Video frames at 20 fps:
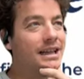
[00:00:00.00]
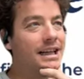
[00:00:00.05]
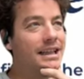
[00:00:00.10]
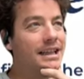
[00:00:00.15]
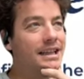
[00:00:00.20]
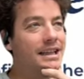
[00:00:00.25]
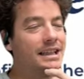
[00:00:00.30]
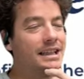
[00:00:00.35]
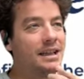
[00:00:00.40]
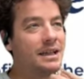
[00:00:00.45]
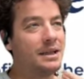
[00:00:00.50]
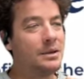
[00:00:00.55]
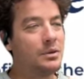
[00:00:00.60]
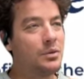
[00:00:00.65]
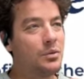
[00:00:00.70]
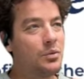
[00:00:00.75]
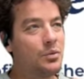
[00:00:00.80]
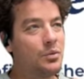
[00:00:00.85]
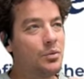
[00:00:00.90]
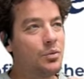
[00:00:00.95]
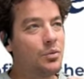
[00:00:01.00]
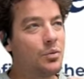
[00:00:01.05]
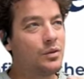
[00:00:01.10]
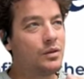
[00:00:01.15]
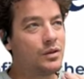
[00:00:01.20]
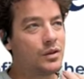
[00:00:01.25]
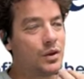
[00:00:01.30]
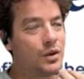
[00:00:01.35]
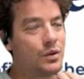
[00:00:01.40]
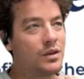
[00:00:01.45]
and
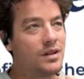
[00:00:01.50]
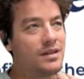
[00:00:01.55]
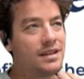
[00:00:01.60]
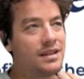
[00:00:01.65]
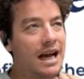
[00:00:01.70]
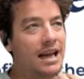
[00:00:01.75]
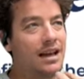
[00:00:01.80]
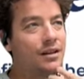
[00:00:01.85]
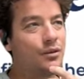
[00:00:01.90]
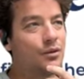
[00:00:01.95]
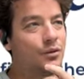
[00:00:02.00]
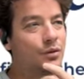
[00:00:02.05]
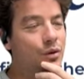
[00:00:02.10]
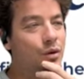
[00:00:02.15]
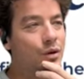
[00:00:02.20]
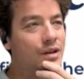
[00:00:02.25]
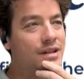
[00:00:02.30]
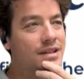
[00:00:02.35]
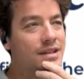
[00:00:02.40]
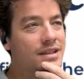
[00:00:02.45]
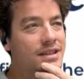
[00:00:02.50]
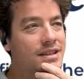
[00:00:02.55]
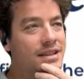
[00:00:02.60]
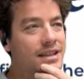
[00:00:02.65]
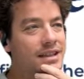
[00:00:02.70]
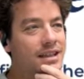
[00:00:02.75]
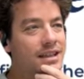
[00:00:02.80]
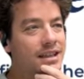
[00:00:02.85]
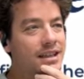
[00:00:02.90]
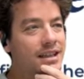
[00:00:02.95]
so the silent force,
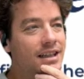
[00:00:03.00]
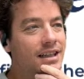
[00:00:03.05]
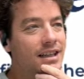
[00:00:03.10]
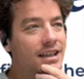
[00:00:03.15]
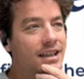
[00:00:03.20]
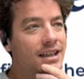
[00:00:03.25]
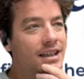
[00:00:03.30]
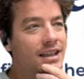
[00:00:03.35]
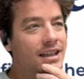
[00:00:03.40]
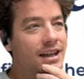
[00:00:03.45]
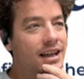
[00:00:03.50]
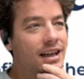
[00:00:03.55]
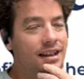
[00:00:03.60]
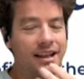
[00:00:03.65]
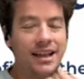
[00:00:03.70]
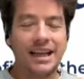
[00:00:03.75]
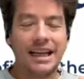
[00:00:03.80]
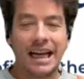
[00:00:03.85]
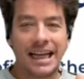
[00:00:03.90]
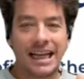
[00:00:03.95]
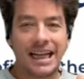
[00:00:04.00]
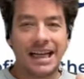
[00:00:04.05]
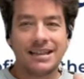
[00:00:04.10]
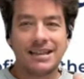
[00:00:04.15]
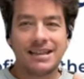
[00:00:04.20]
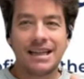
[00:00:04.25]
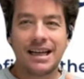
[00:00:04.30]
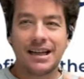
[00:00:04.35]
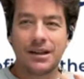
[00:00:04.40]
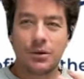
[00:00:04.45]
I think I
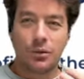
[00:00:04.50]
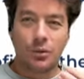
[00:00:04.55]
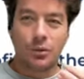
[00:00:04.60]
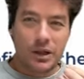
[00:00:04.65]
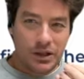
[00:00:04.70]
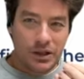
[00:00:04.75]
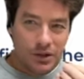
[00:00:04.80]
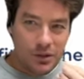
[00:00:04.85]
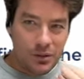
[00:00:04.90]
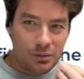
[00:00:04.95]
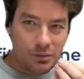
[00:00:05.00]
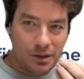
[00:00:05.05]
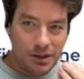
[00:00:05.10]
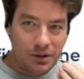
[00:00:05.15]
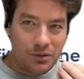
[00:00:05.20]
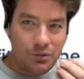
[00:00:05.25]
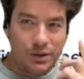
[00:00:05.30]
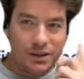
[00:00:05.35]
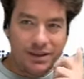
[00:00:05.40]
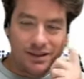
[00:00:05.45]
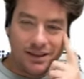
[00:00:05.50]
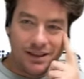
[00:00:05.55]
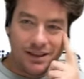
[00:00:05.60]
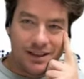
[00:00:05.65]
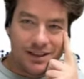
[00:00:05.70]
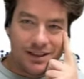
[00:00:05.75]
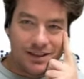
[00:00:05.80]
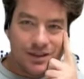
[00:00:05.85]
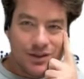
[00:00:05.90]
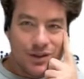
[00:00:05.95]
get that. What do you mean with
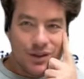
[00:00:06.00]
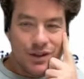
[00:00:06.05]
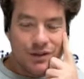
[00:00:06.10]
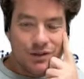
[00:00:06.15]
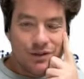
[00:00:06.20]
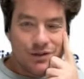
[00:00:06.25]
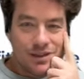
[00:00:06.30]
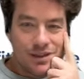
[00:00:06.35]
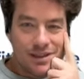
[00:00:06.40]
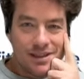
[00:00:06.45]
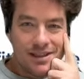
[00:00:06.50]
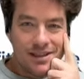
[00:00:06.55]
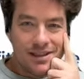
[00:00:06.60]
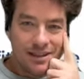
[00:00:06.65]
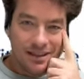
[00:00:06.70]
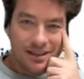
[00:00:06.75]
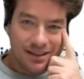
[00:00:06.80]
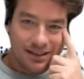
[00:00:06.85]
the assertiveness?